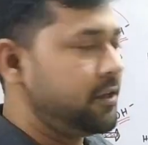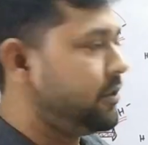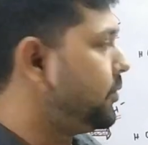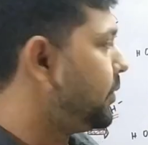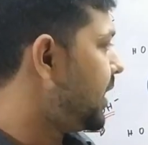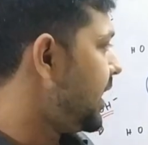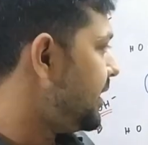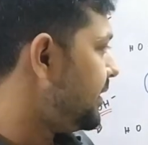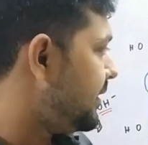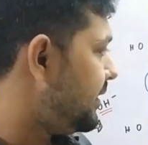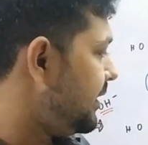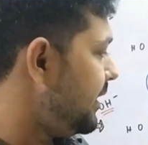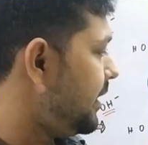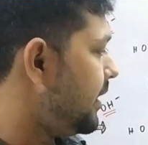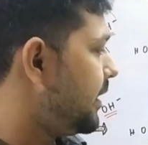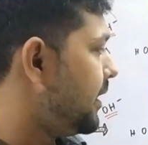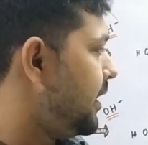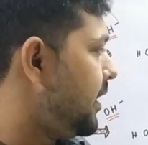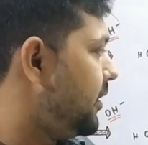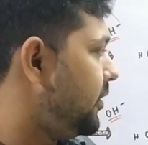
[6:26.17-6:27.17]
You can
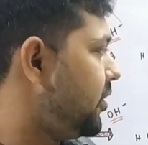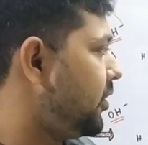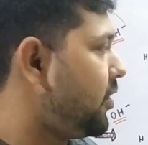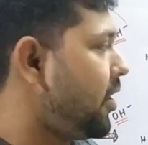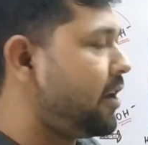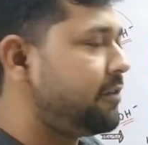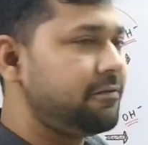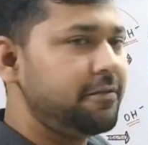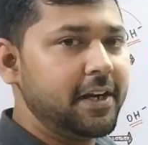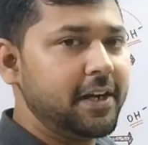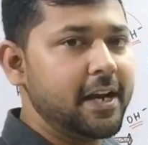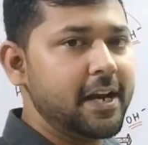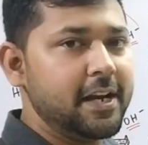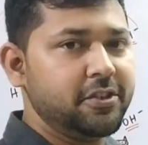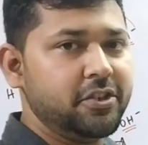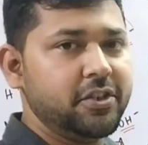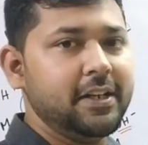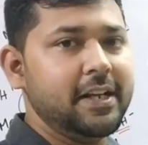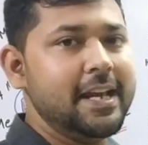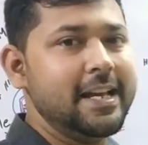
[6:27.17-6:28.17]
see the
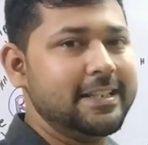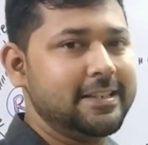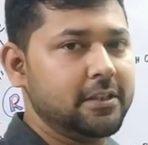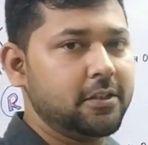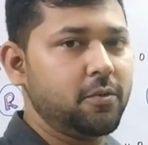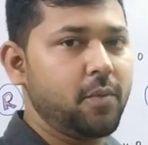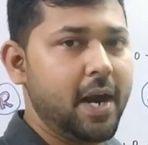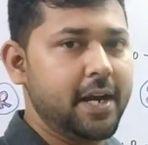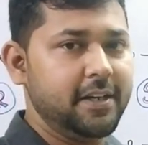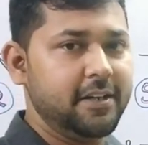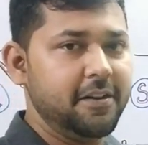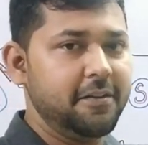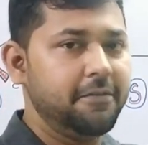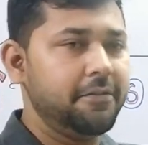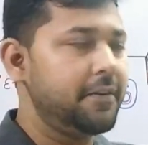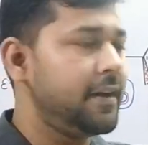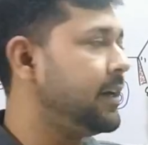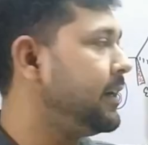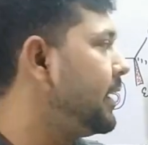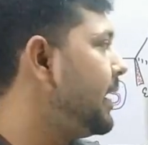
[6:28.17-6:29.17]
configuration is quite
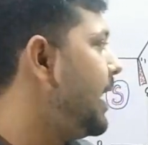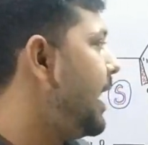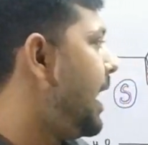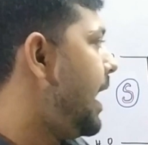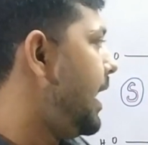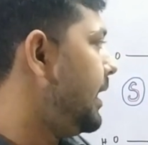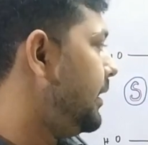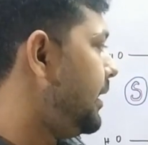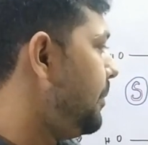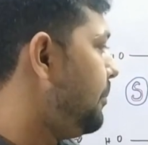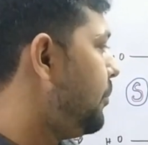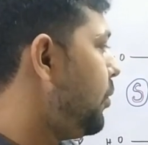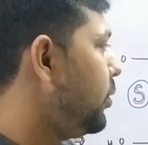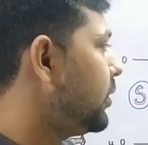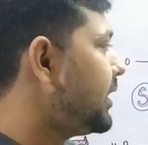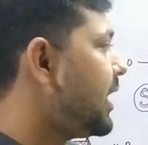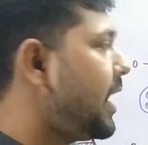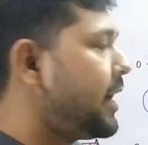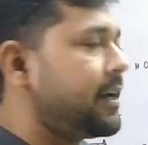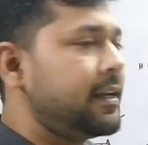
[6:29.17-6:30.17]
different and they
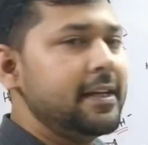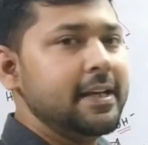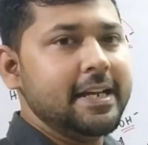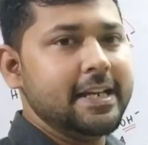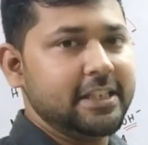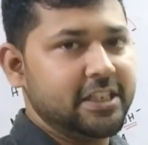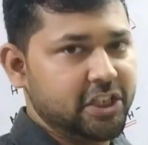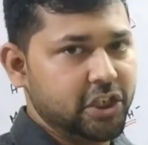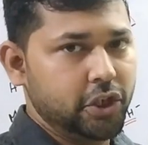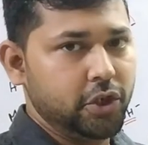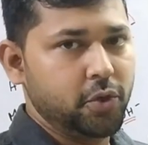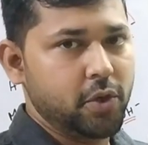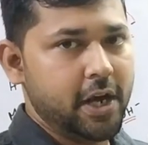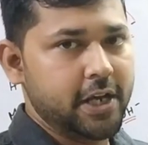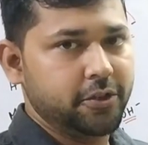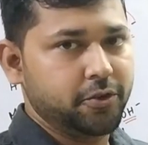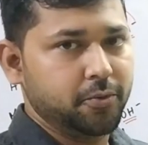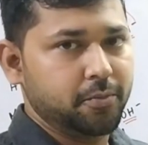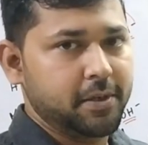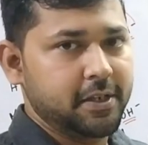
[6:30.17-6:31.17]
both are
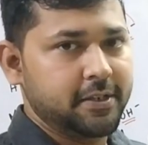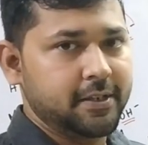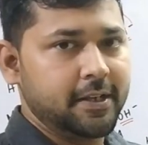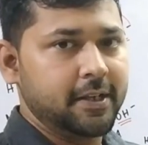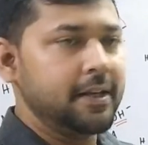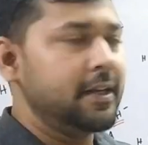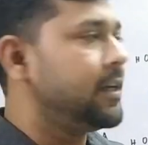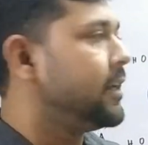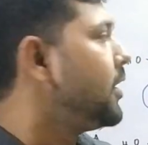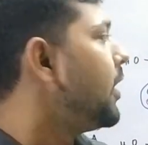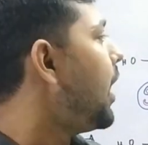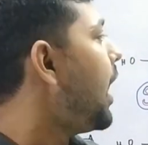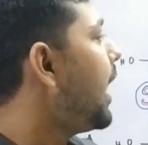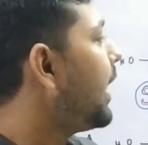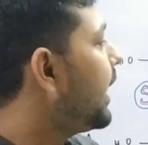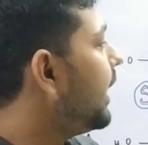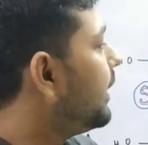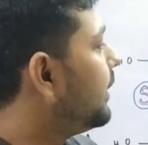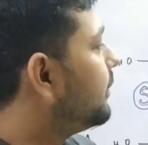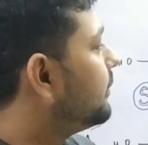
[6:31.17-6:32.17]
stereoisomers.
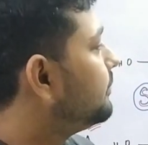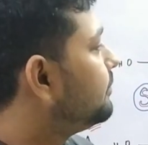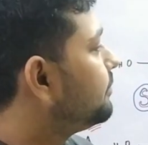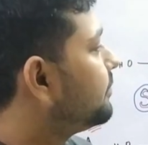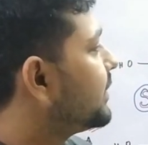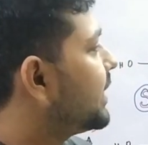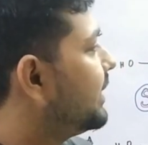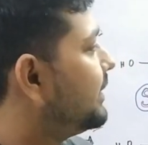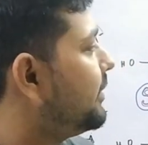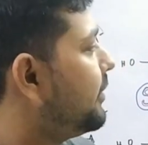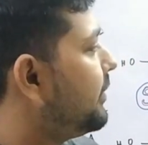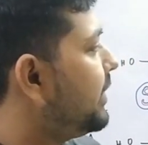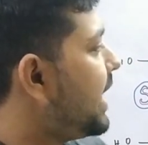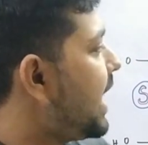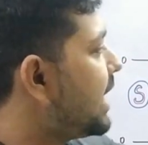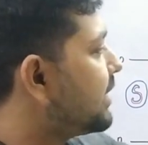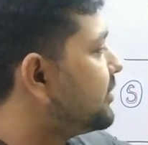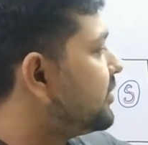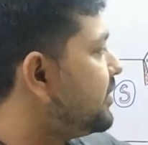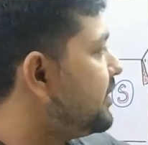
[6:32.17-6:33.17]
Again, the
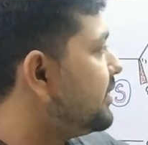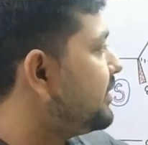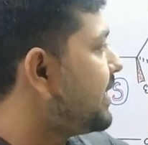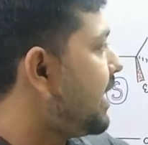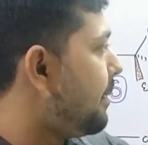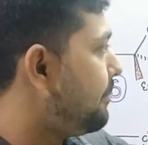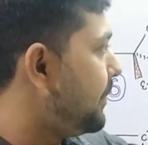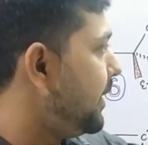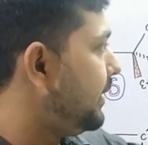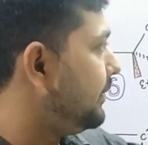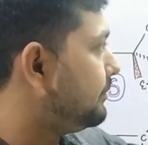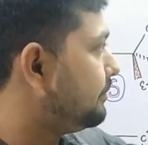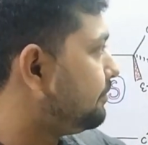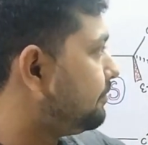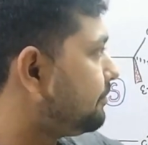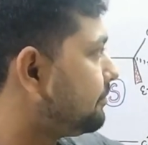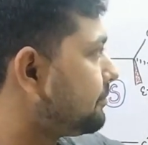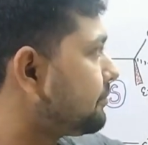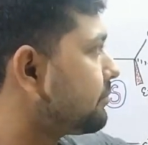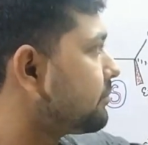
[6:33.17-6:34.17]
reaction is happening,
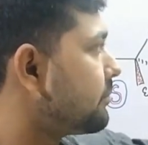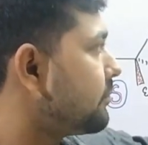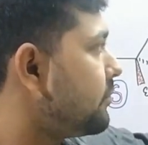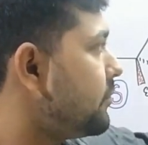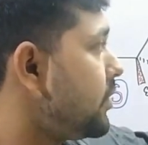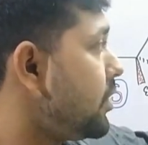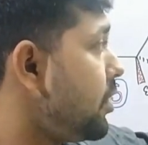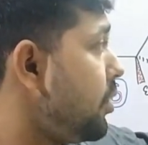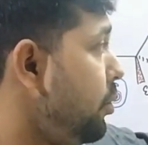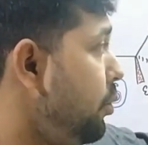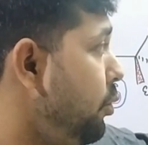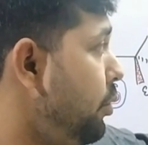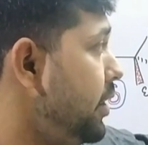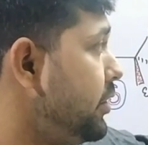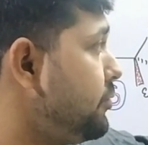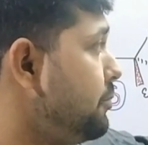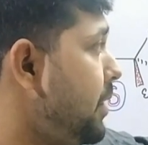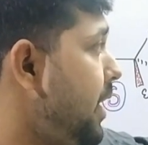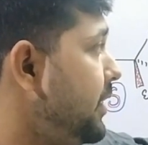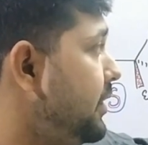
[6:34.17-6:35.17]

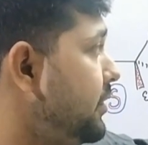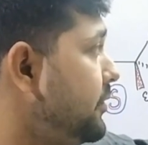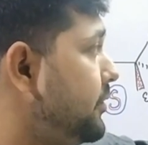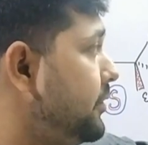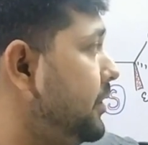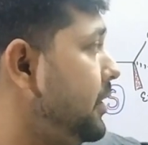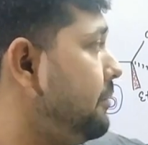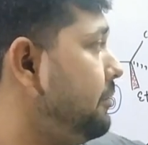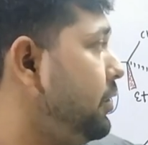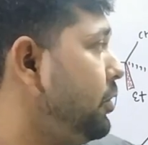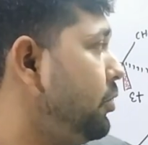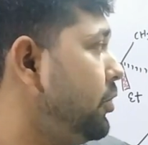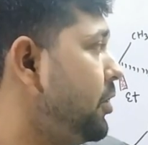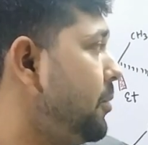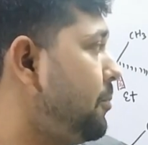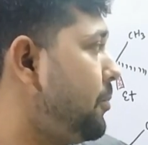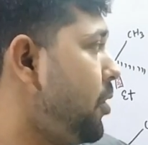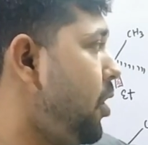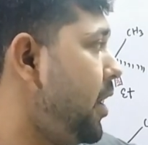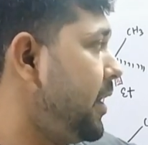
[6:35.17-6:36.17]
OH minus giving you
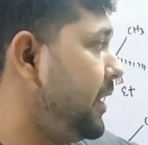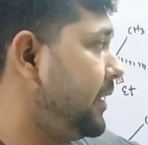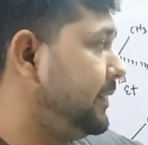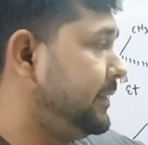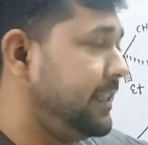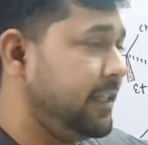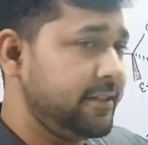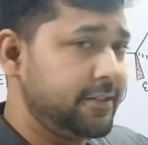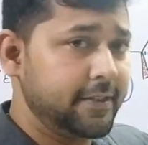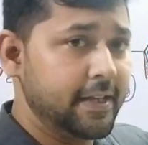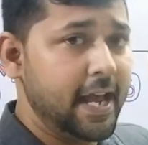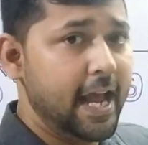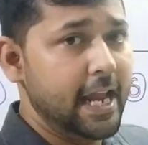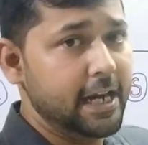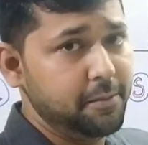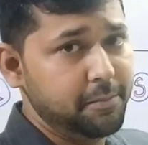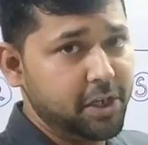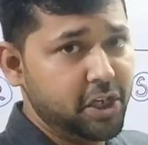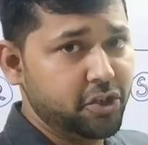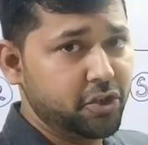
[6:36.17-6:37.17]
the product, this
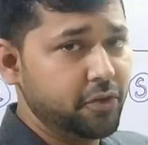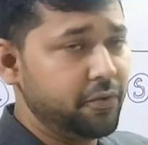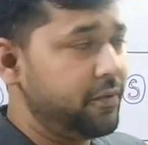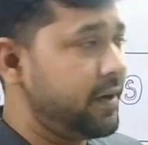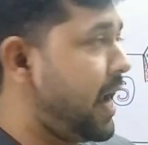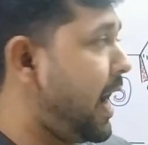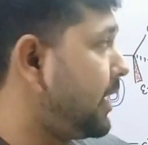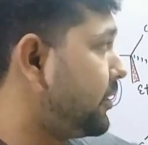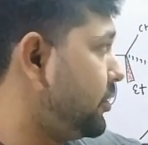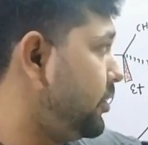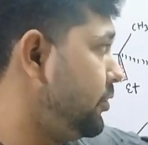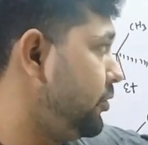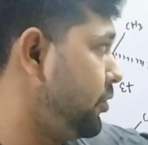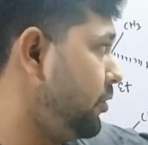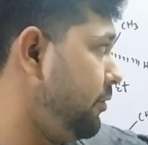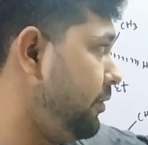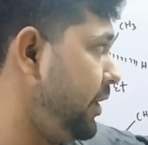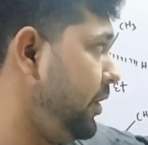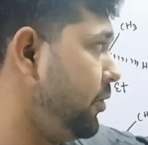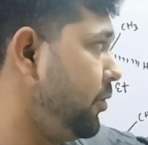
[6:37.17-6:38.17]
elimination reaction.
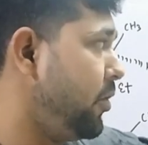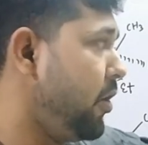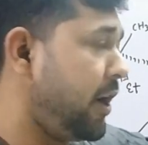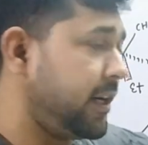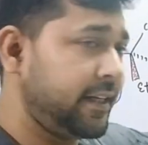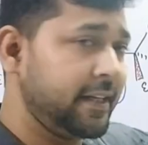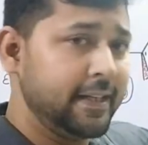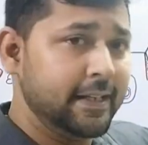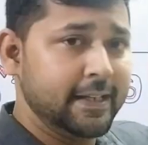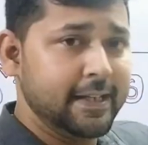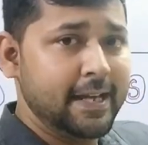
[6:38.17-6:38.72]
So we got